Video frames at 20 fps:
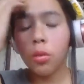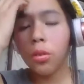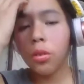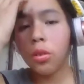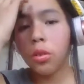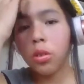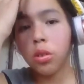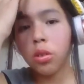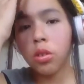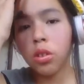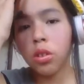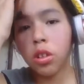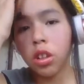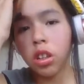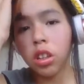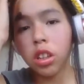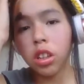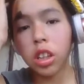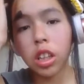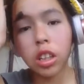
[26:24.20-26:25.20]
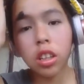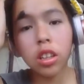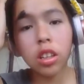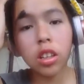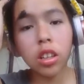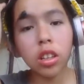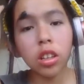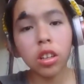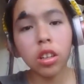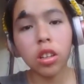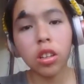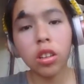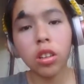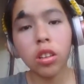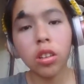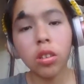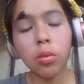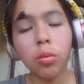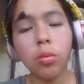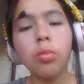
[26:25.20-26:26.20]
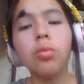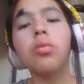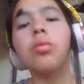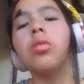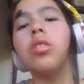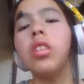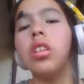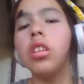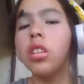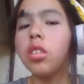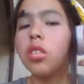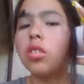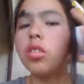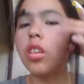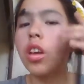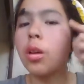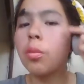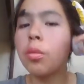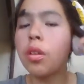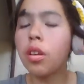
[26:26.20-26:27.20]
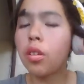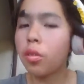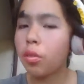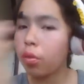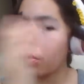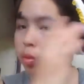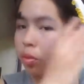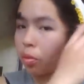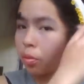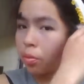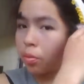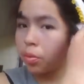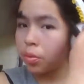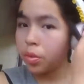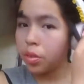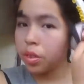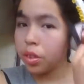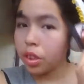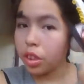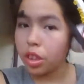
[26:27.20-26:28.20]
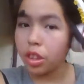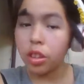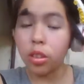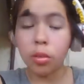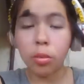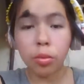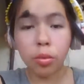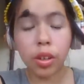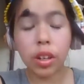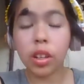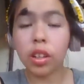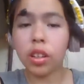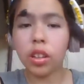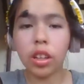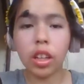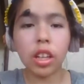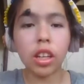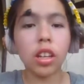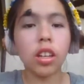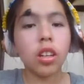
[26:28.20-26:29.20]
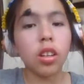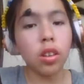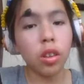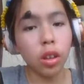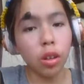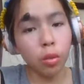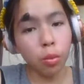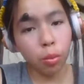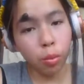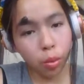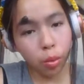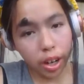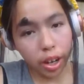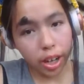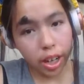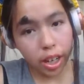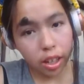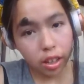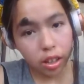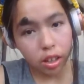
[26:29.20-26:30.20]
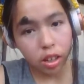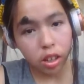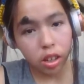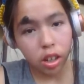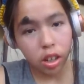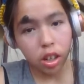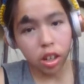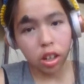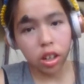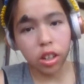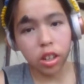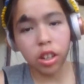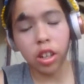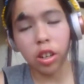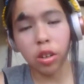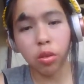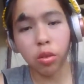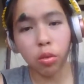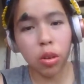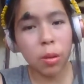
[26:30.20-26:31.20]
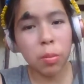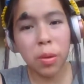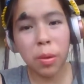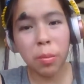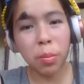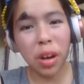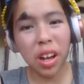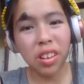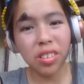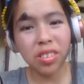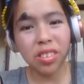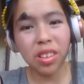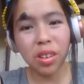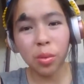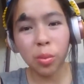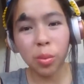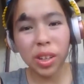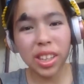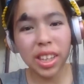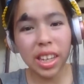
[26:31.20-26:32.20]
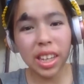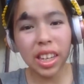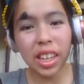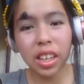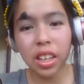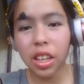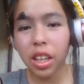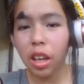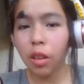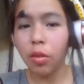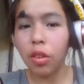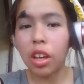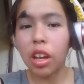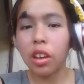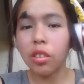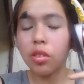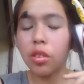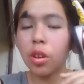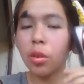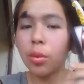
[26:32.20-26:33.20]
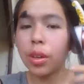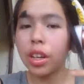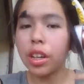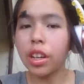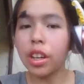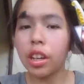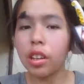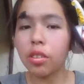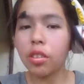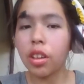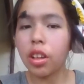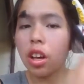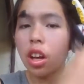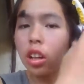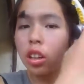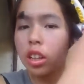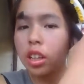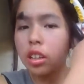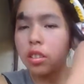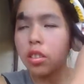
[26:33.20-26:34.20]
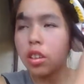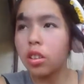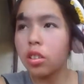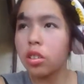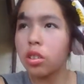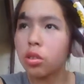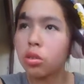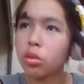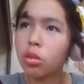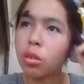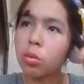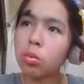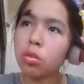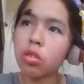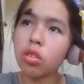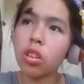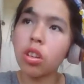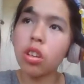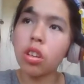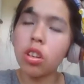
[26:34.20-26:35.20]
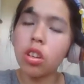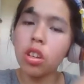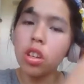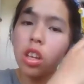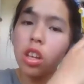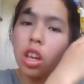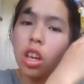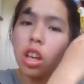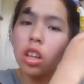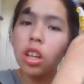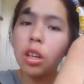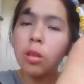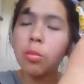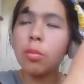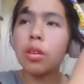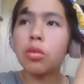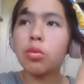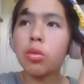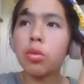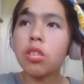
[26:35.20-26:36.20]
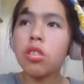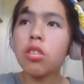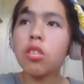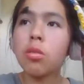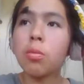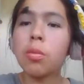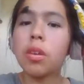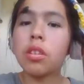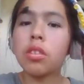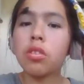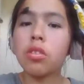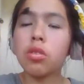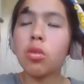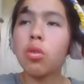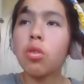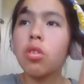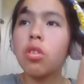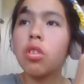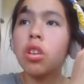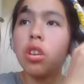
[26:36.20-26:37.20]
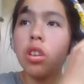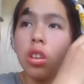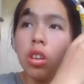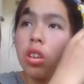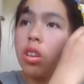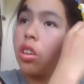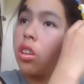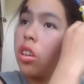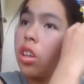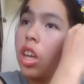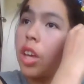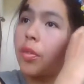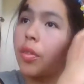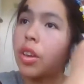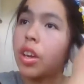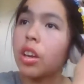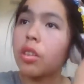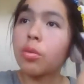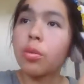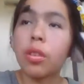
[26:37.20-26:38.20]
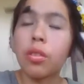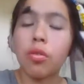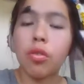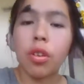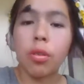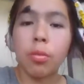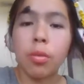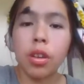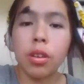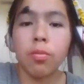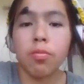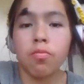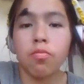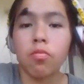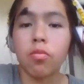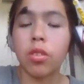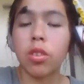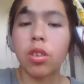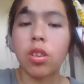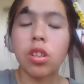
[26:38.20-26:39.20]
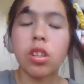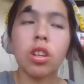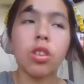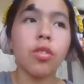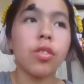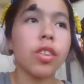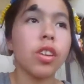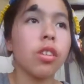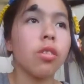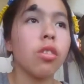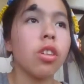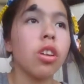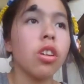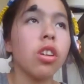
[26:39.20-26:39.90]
will link the some of link the Rake on a creepypasta wiki if you guys know what it is. I'll link it down in the description, and link my Twitter, my Discord, if you guys want to friend me. I don't really care.